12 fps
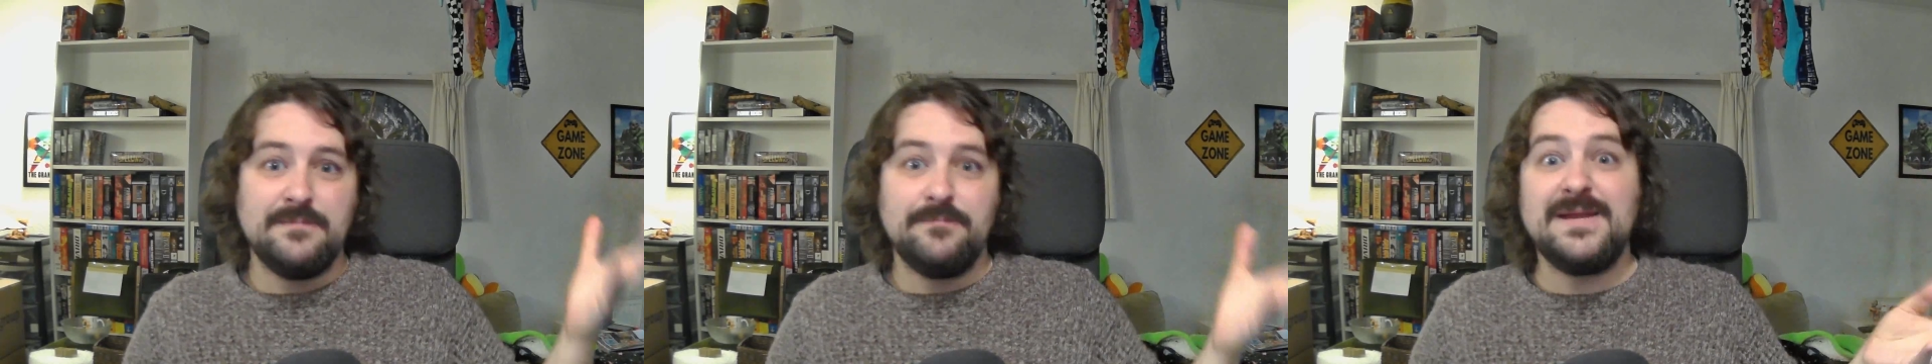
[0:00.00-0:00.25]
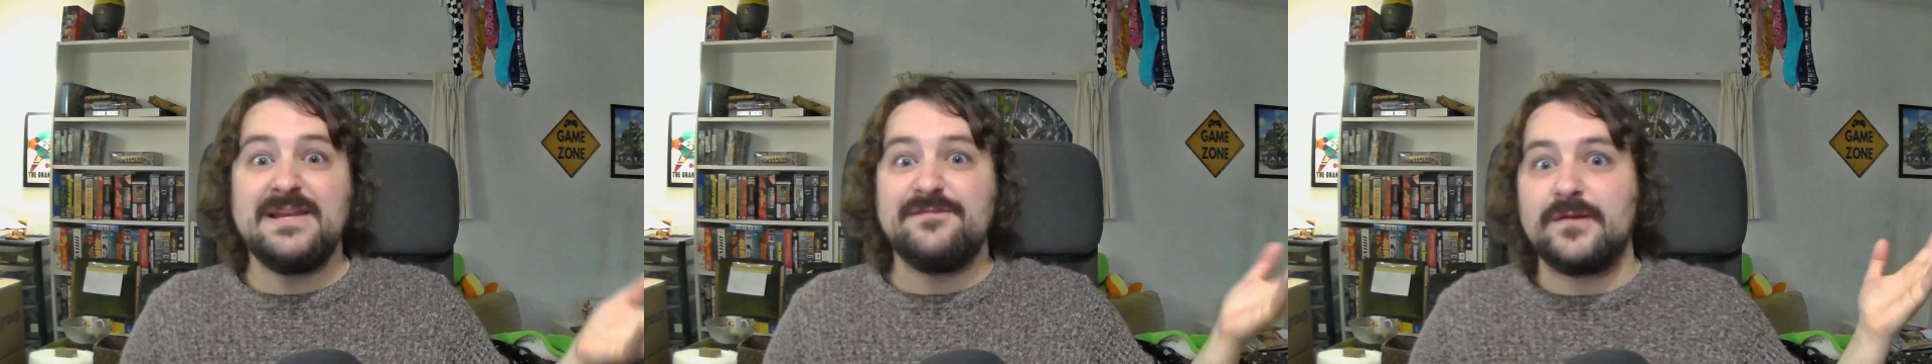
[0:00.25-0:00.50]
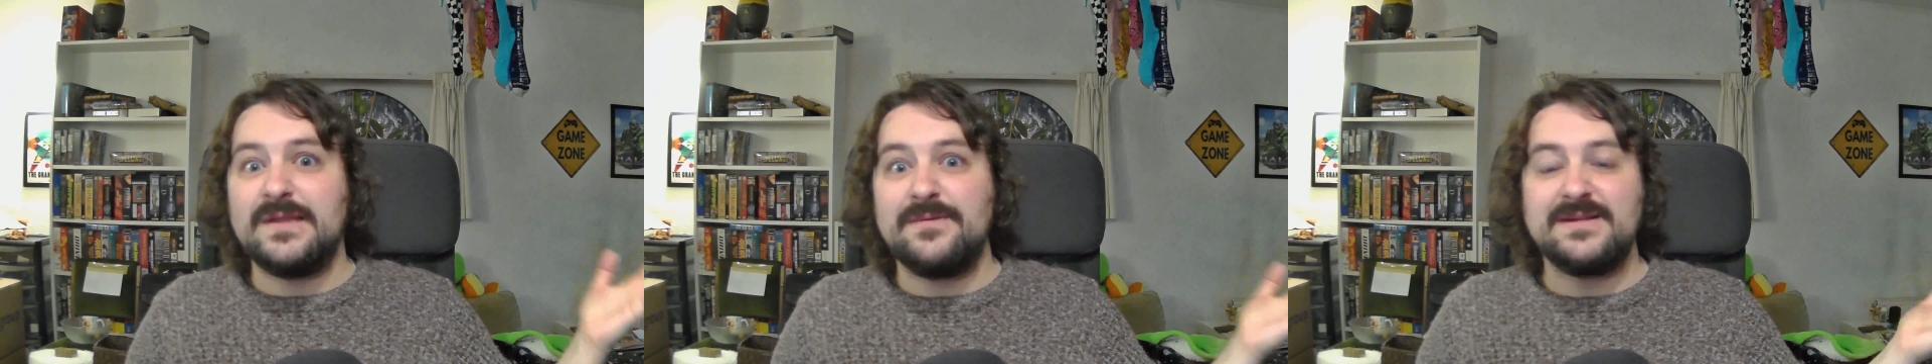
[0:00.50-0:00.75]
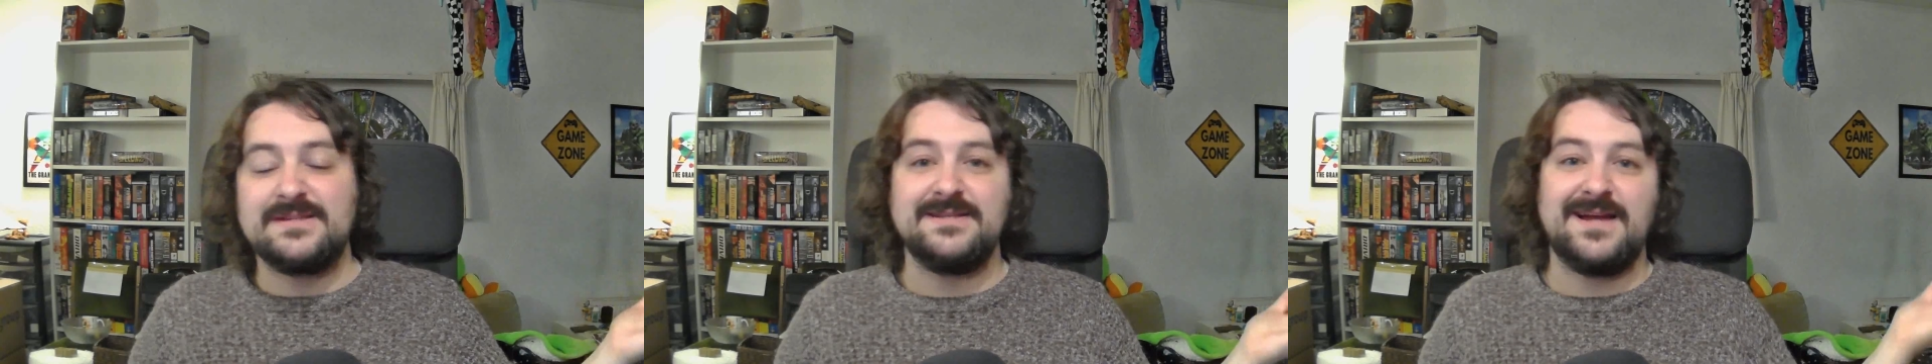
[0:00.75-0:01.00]
meaningful
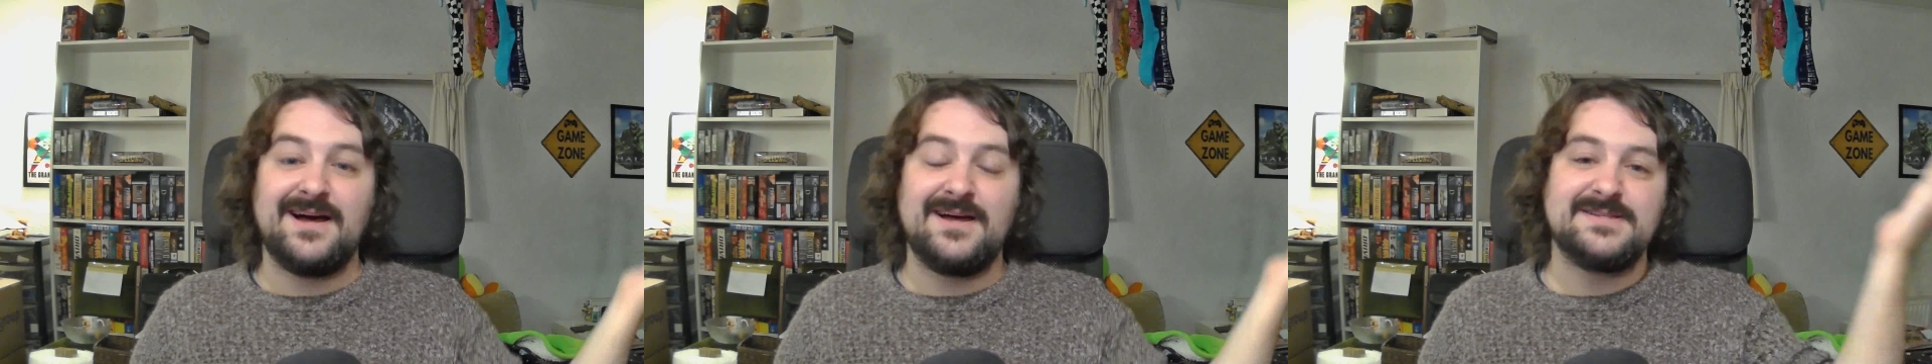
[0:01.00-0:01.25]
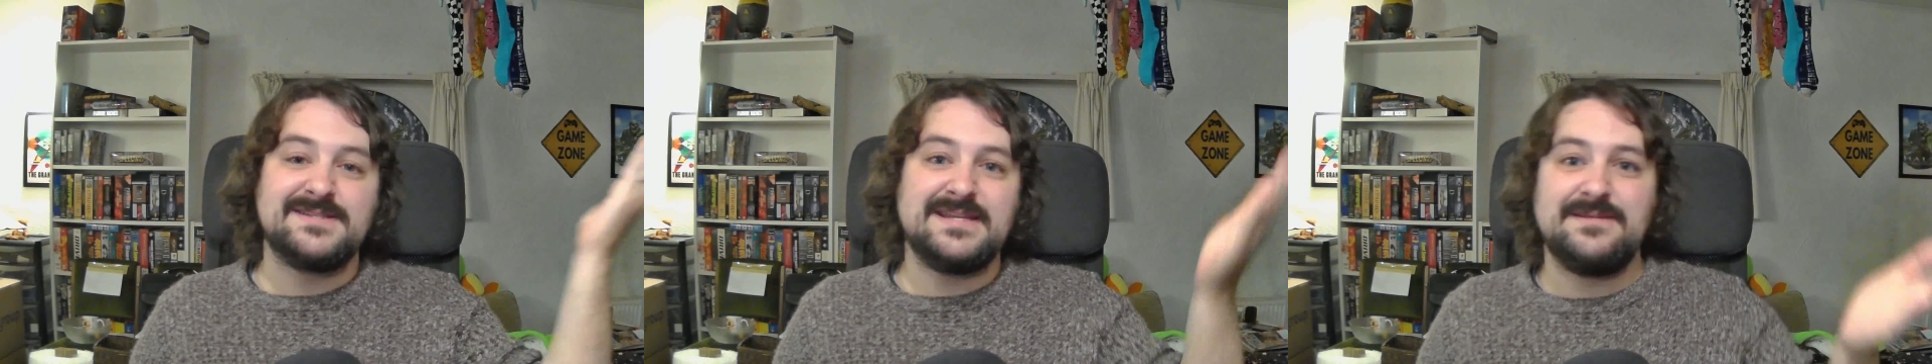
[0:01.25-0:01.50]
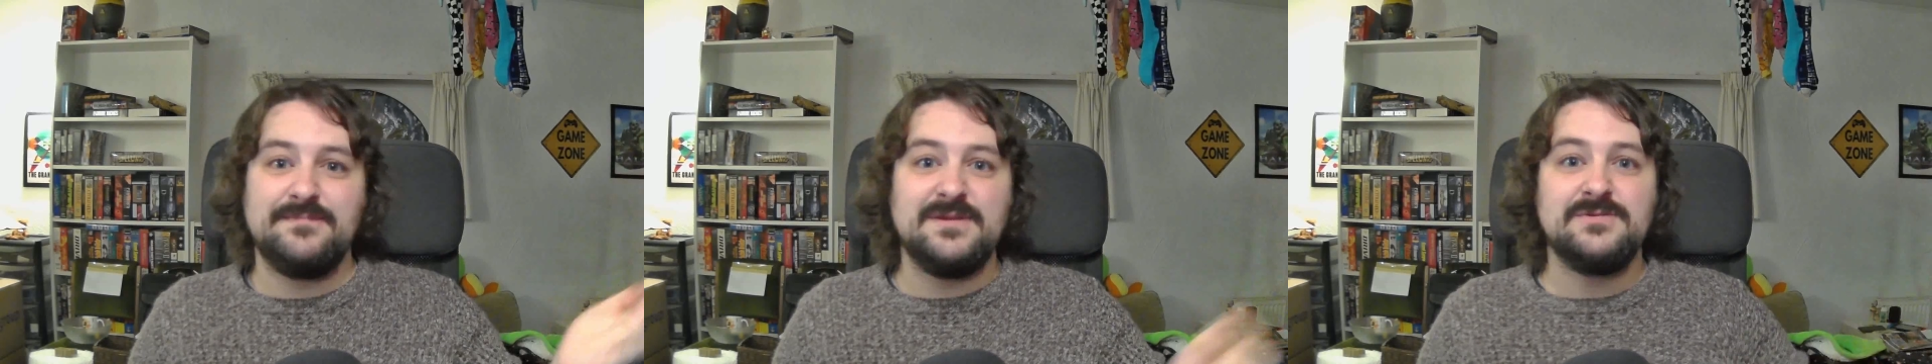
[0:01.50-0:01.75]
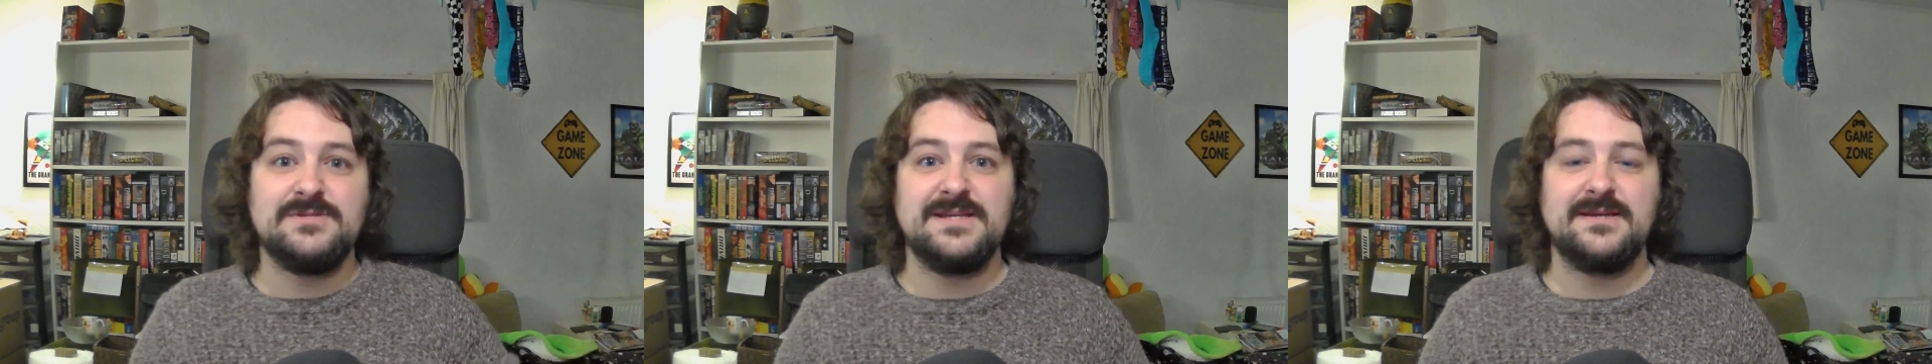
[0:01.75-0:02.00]
lyrics and artsy
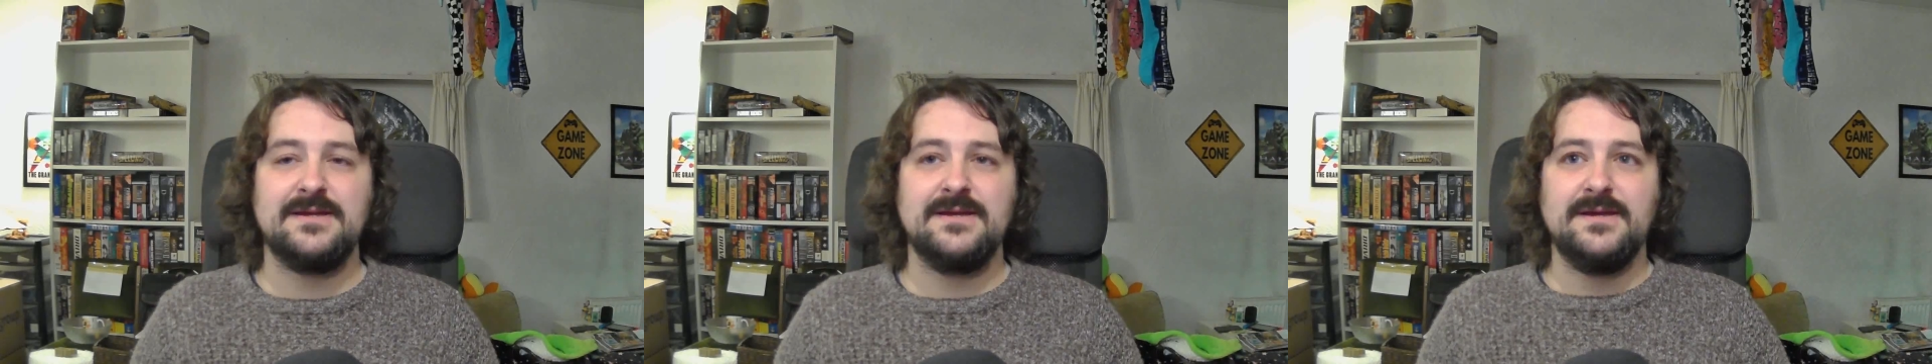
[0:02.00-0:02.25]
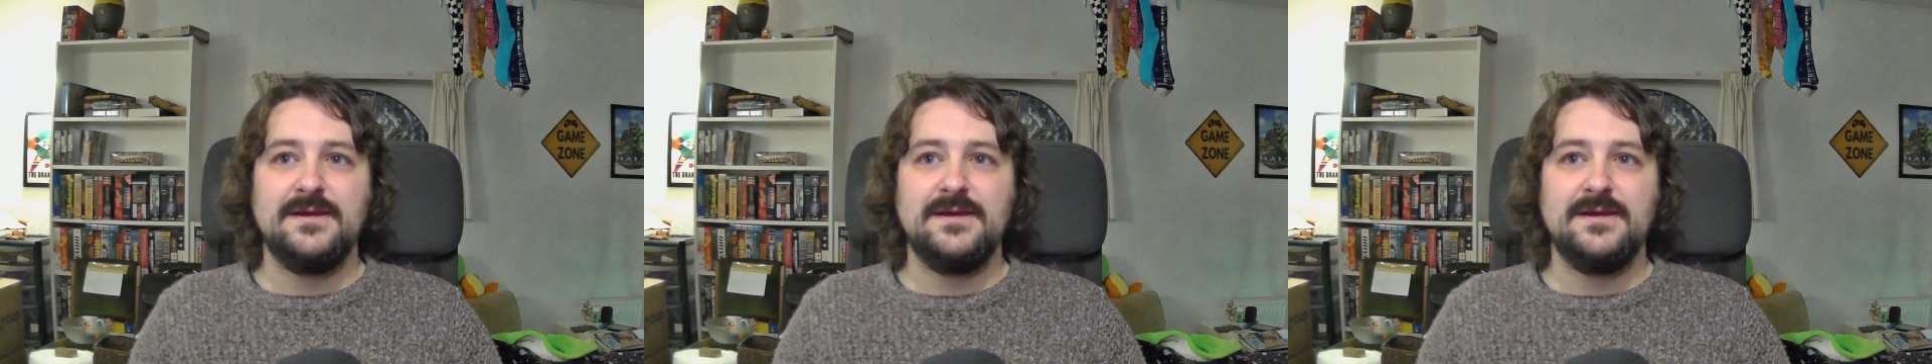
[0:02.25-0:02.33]
music,